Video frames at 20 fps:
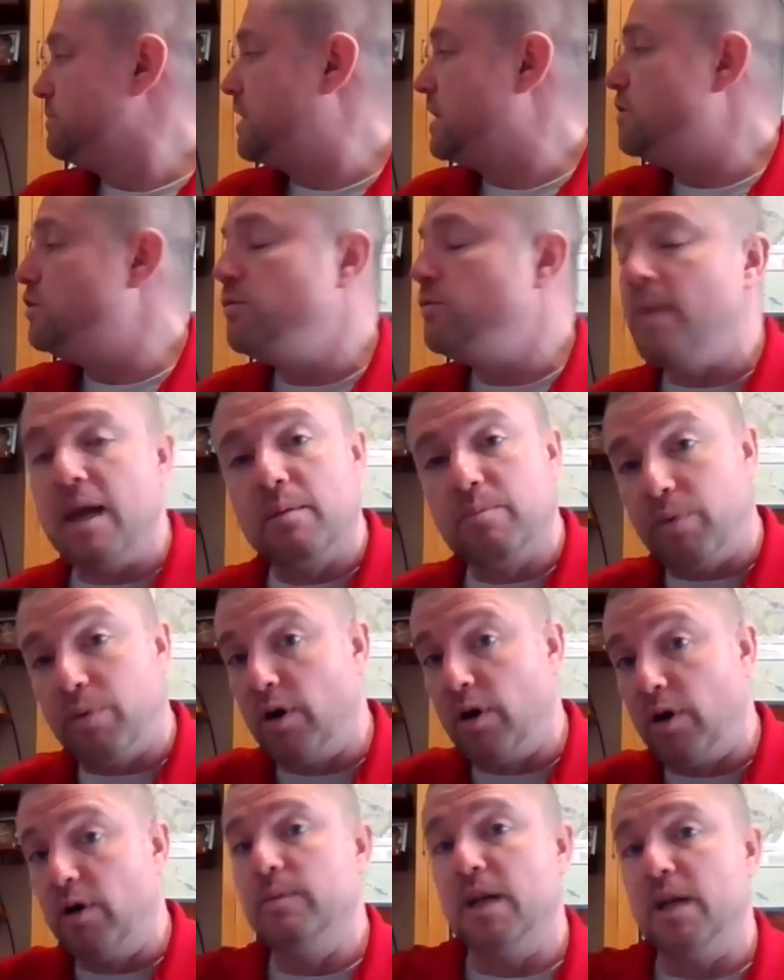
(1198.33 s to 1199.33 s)
they do make
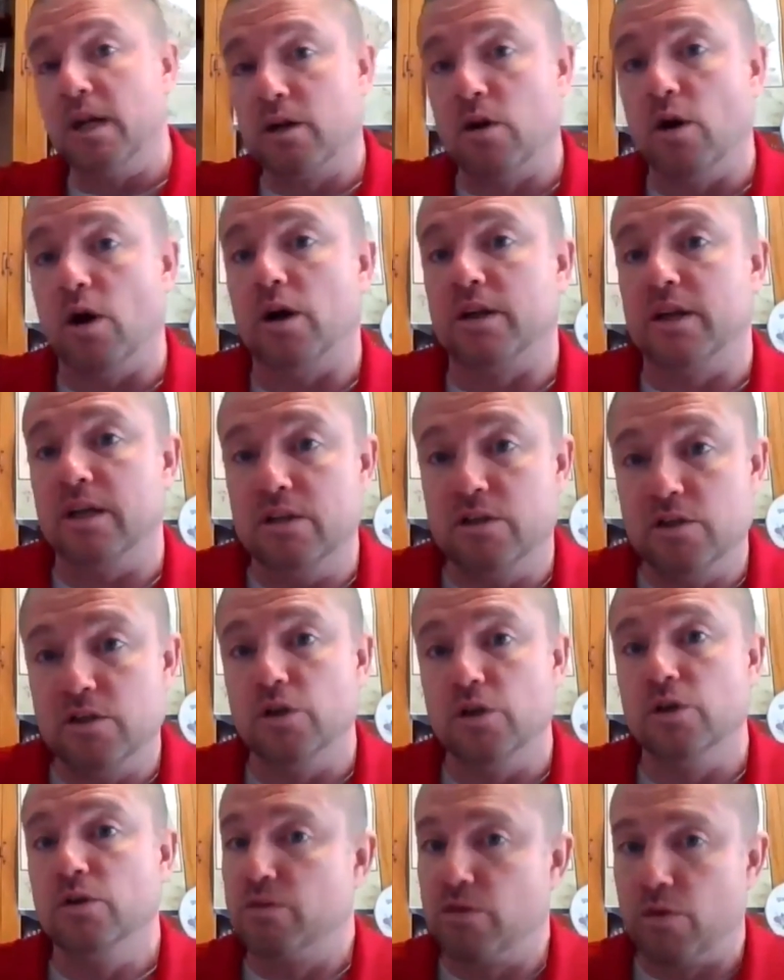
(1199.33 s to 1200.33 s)
permanent caulking
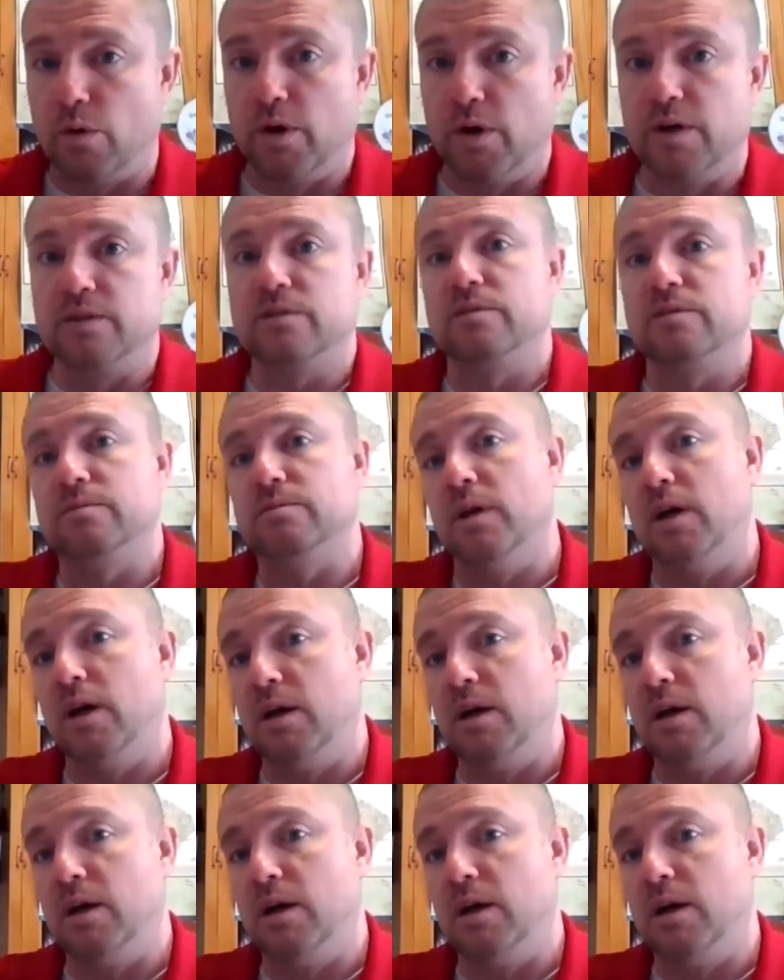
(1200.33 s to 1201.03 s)
too, of course,